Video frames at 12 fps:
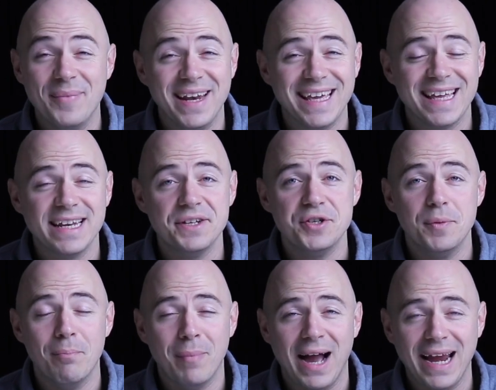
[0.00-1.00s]
I'm gonna get
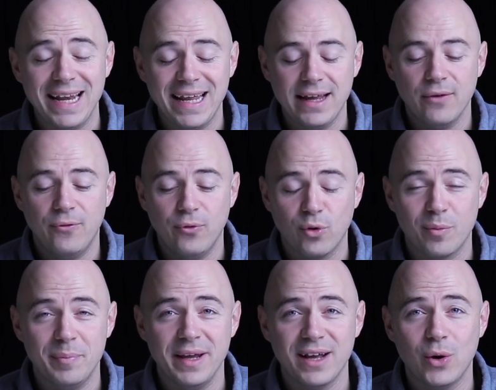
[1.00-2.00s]
into mining for
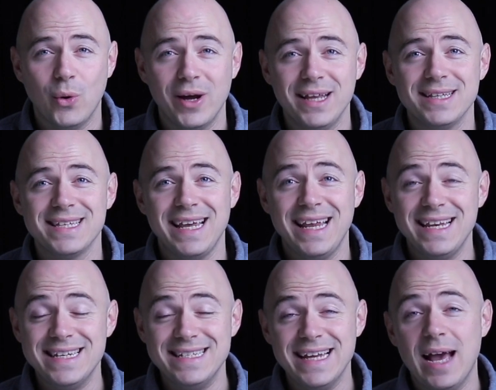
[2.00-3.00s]
Bitcoins
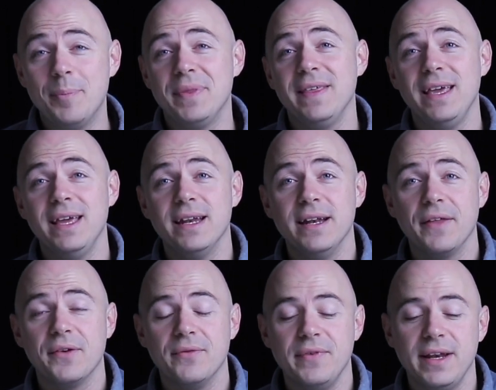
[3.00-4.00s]
in depth in
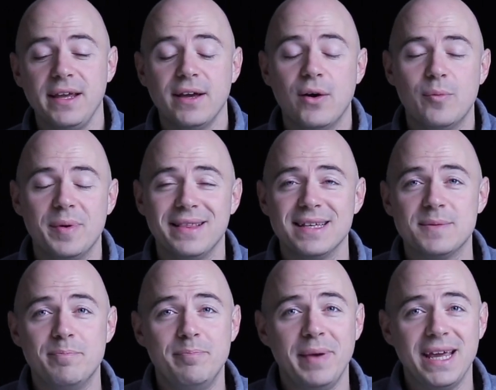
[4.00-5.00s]
another video, but this
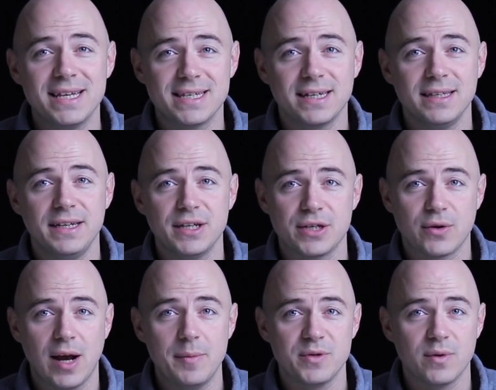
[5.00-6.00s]
basically
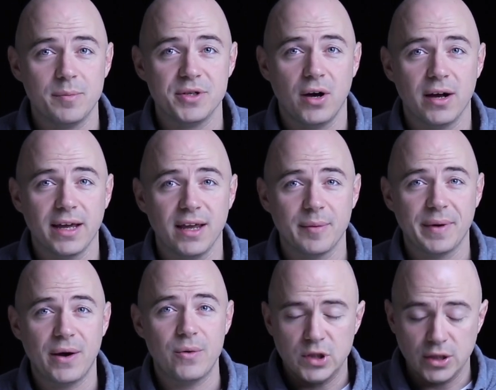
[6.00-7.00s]
describes what I'm talking
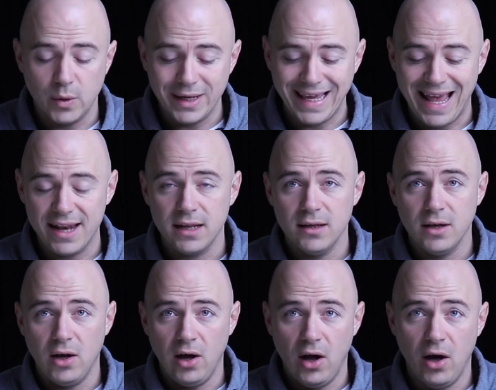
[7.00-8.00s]
about. So again,
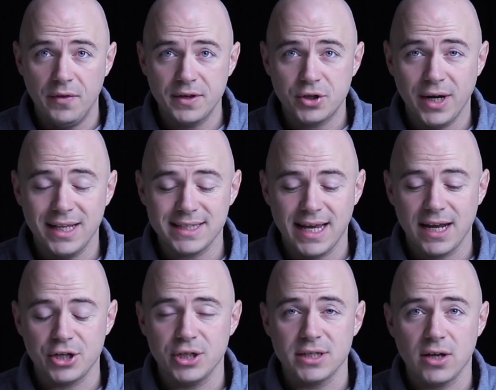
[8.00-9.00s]
all the
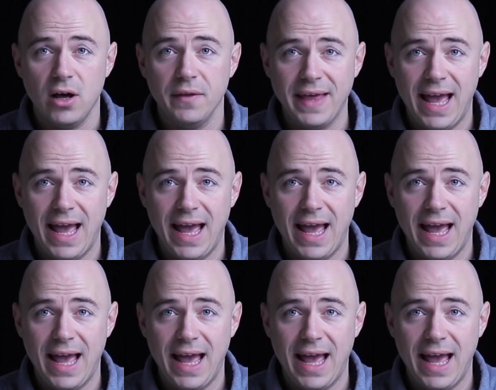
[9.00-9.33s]
transactions, all the